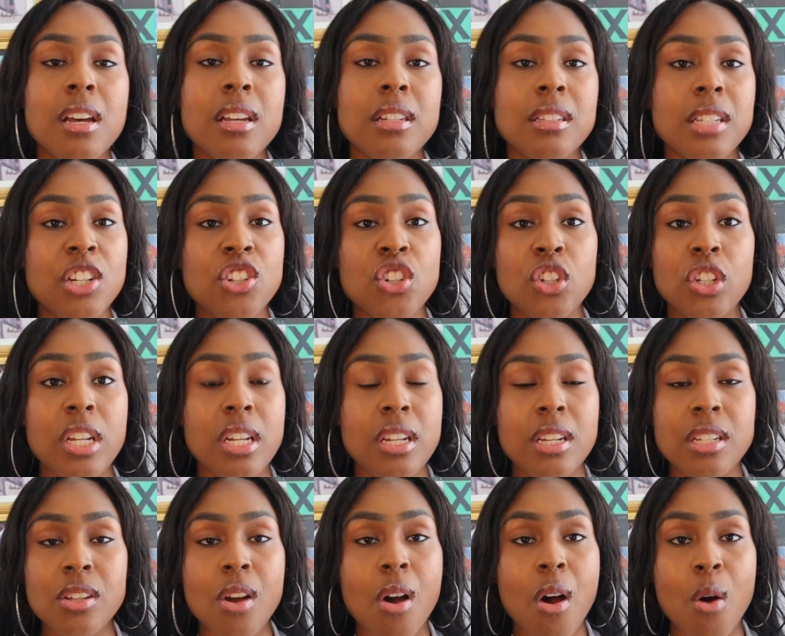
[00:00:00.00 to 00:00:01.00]

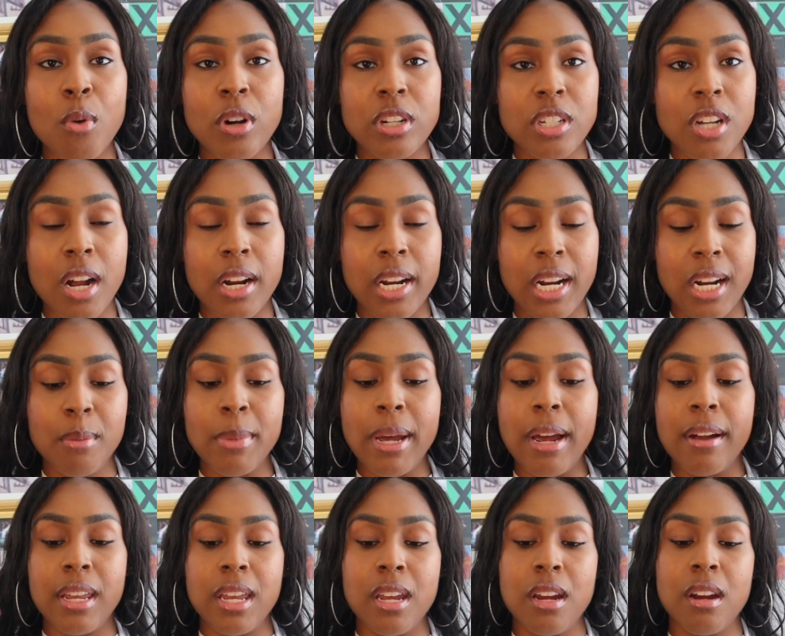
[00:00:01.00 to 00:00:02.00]
essentially is all we're talking
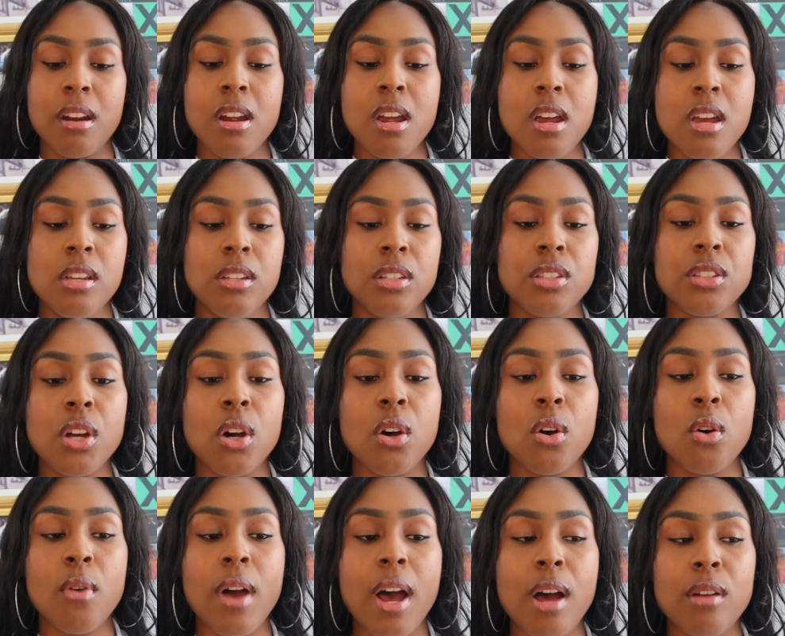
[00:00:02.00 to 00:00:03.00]
about here.
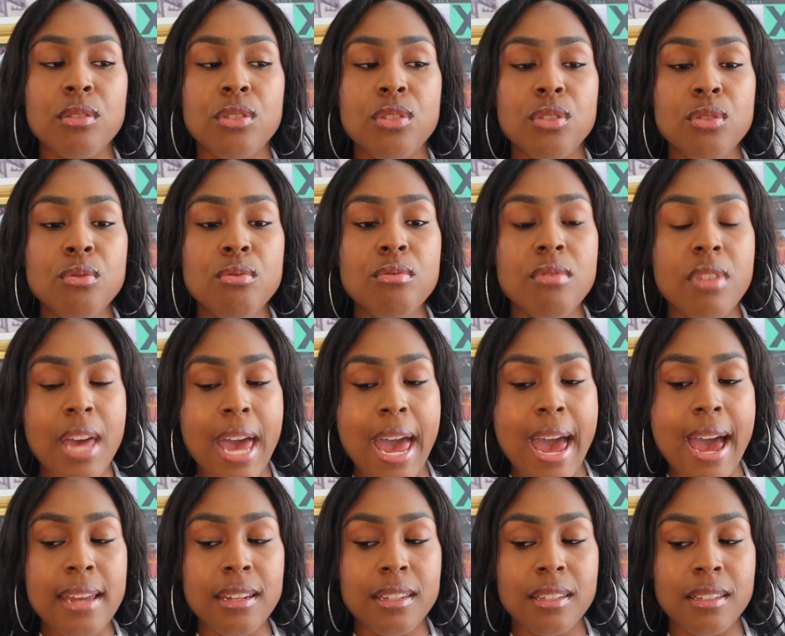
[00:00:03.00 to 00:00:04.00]
So I'll do
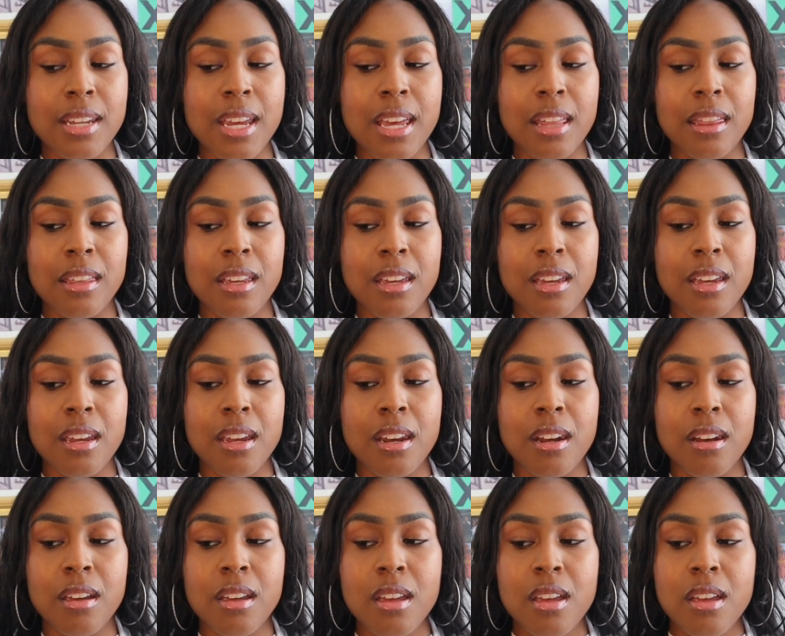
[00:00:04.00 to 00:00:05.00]
that. And
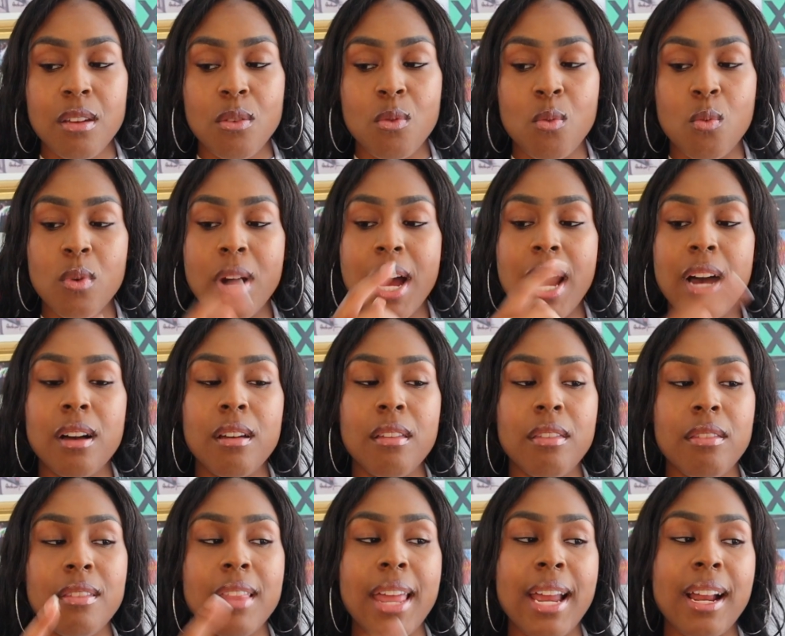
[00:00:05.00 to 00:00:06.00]
then
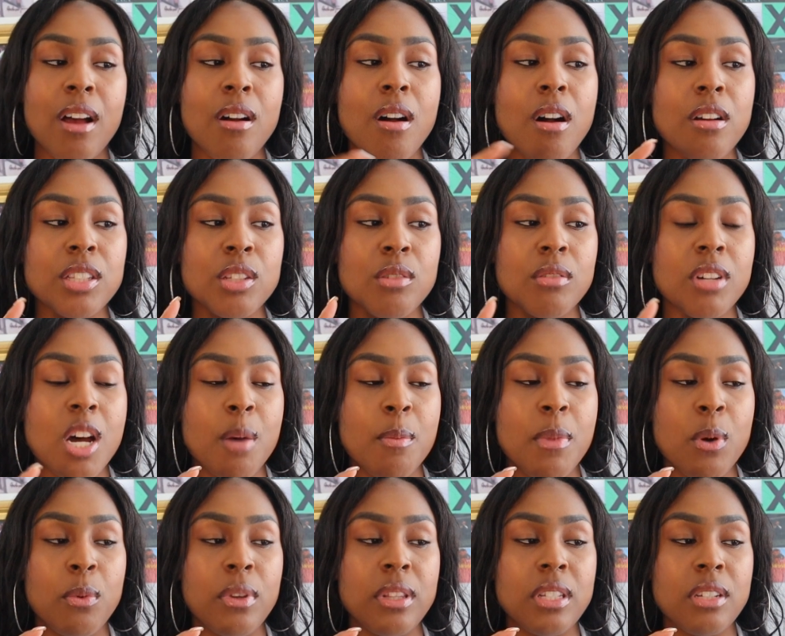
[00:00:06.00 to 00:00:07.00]
I'll also
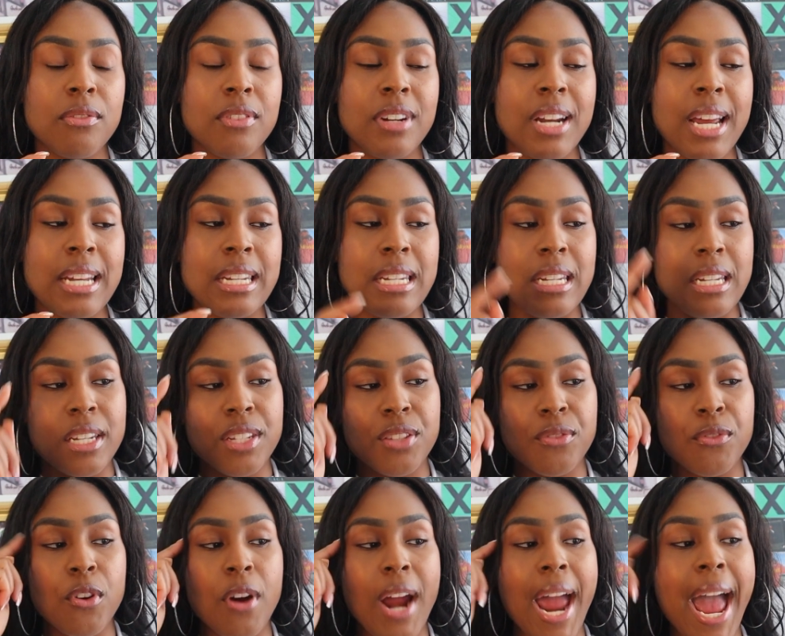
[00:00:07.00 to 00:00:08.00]
come up with different ideas
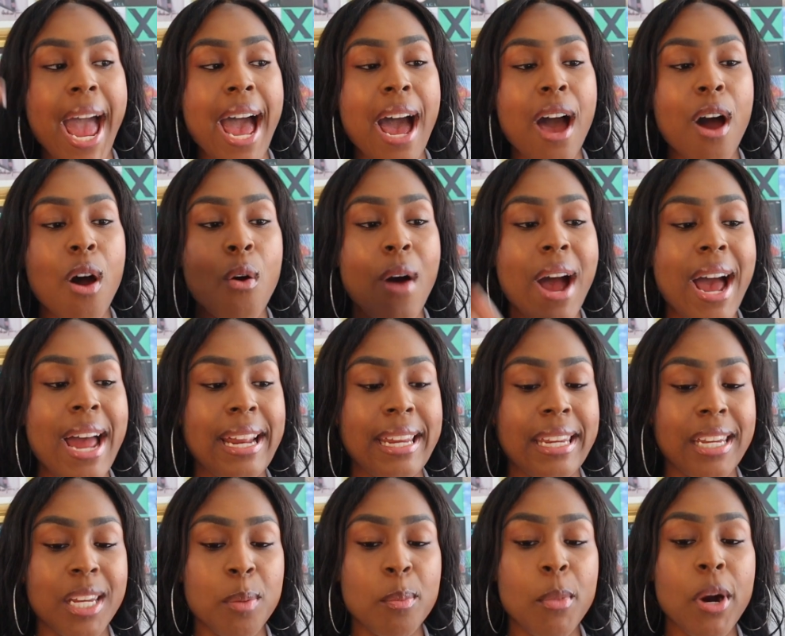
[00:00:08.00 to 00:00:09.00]
for how I
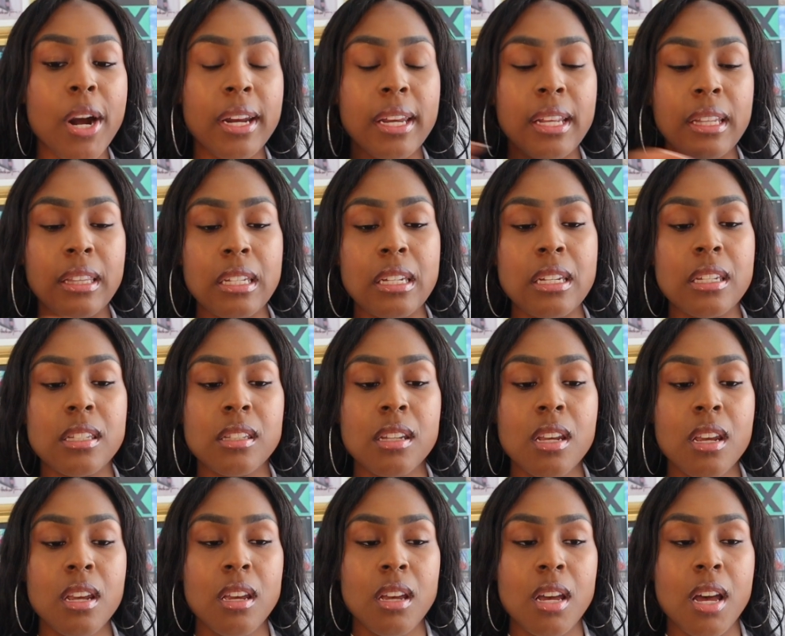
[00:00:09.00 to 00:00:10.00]
can market this
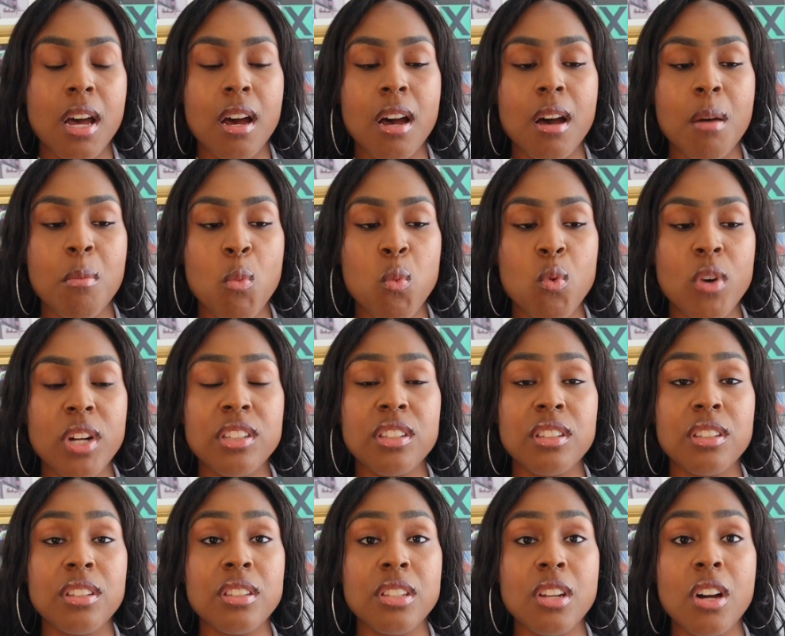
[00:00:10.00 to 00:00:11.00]
once
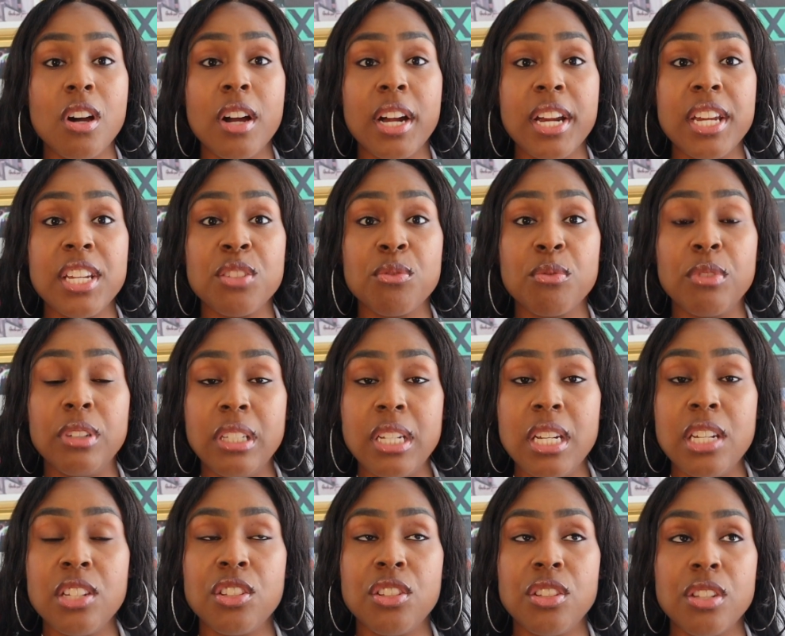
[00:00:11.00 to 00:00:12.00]
the song is
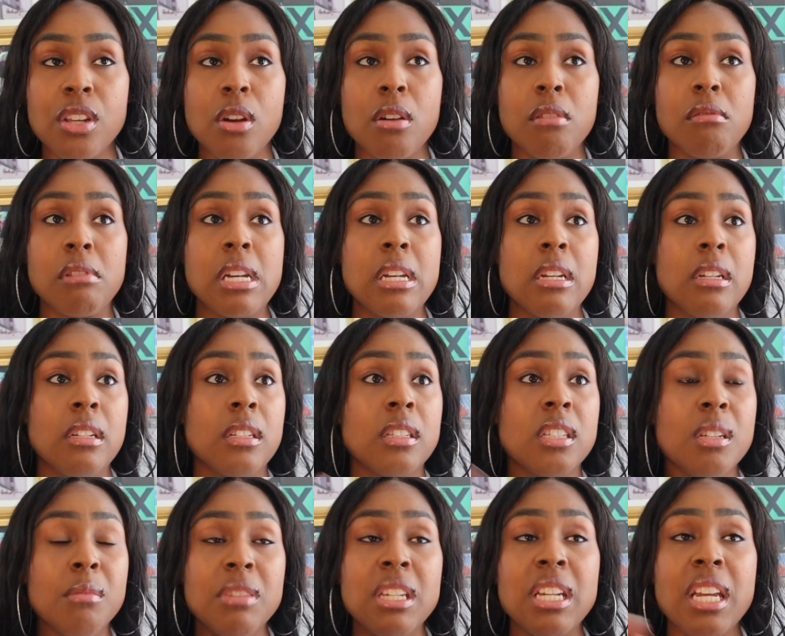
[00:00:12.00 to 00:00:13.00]
released. So
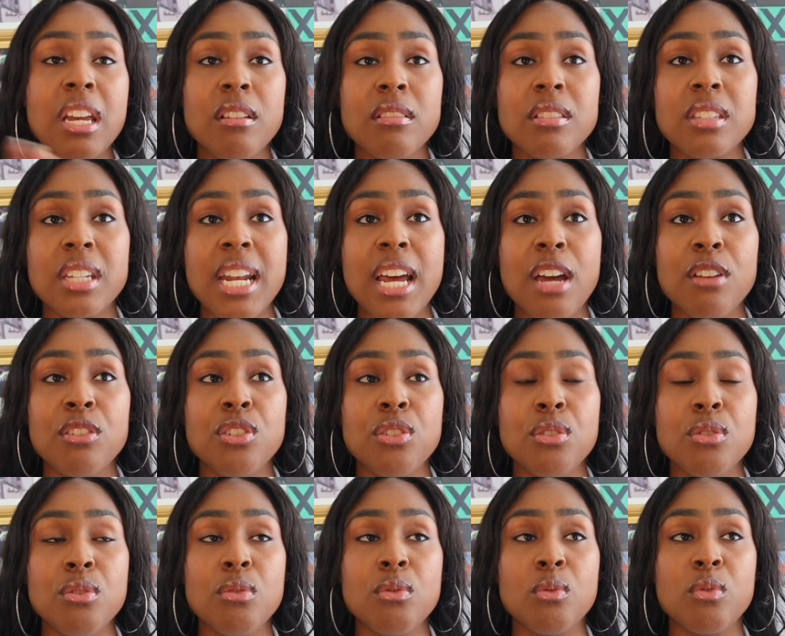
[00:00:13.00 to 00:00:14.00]
something else that I'll
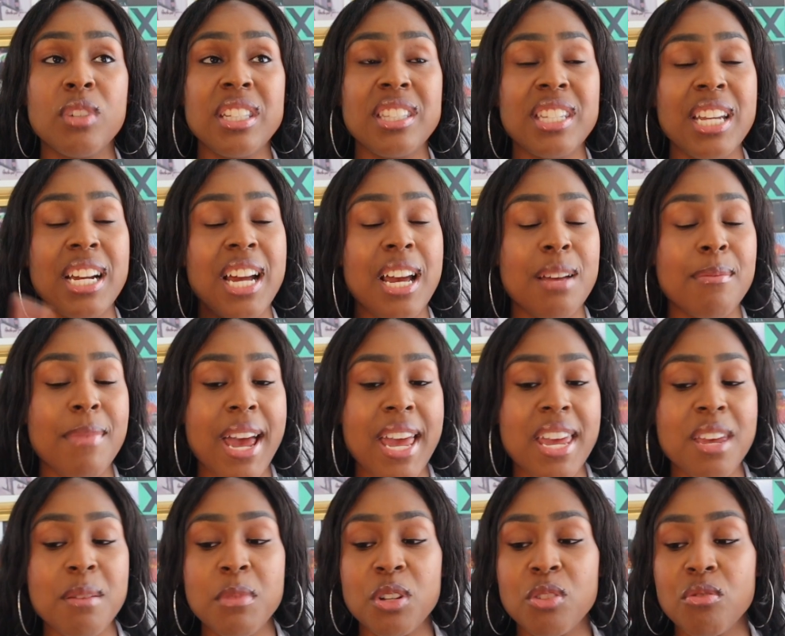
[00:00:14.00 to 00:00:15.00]
do once I got
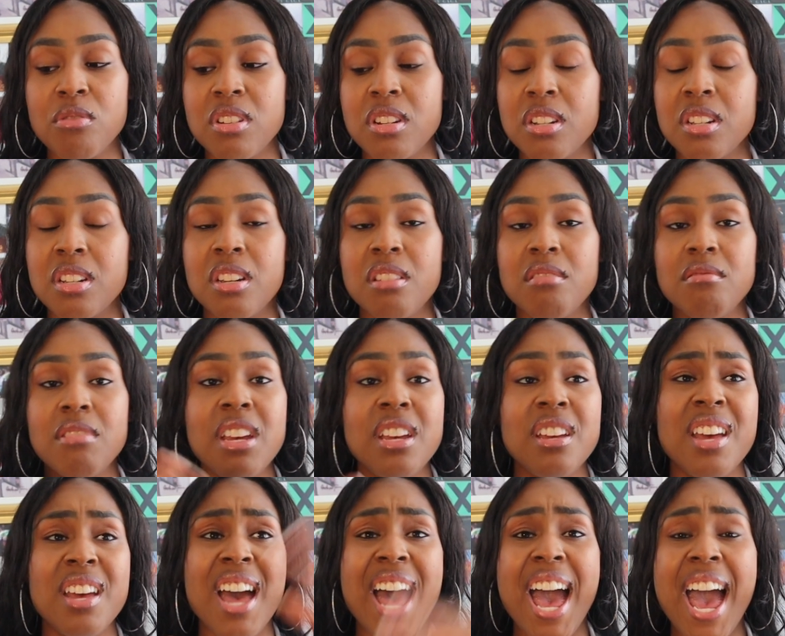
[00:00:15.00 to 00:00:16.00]
my imagery done,
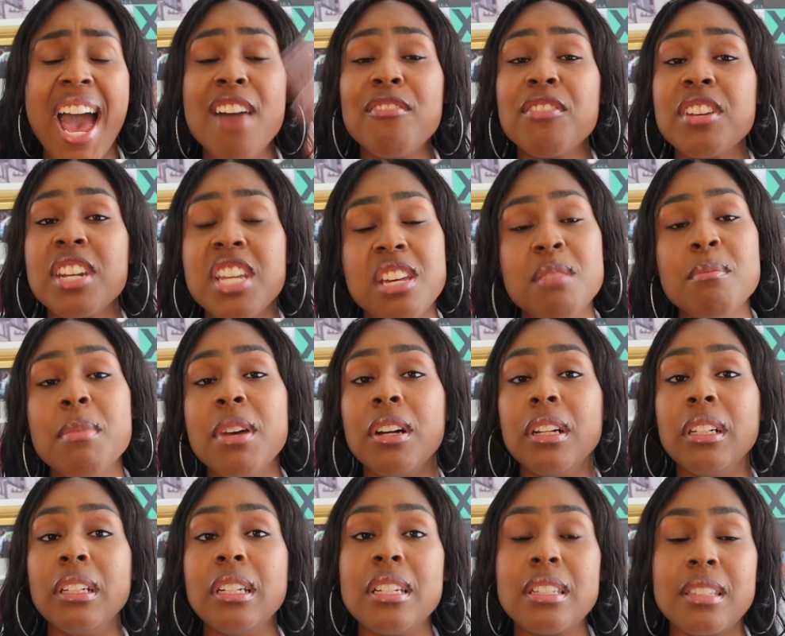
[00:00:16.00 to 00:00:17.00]
I have an
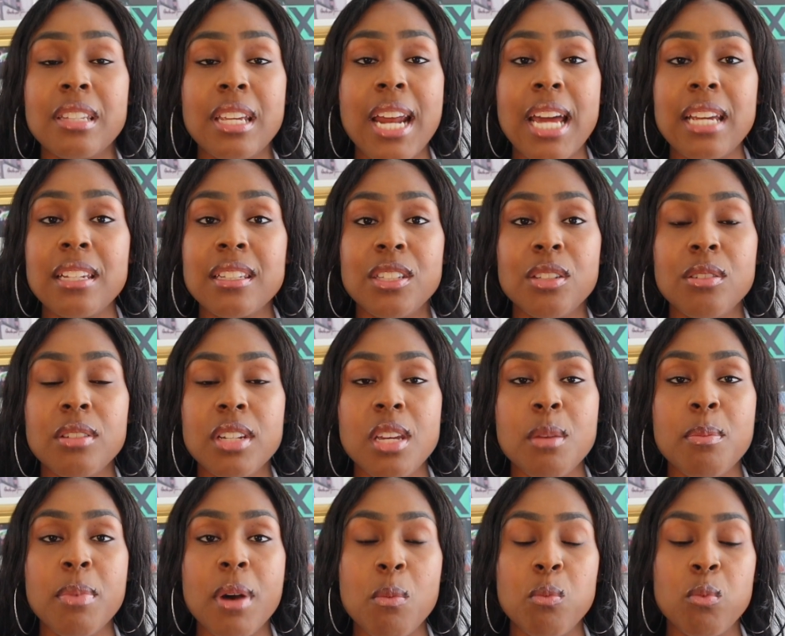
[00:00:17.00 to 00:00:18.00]
email list that I still
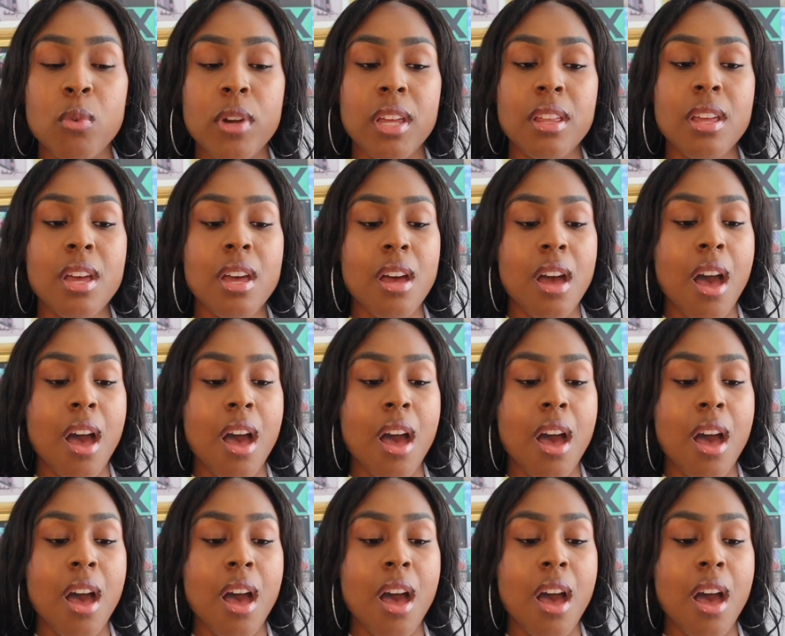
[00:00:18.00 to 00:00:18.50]
keep up with.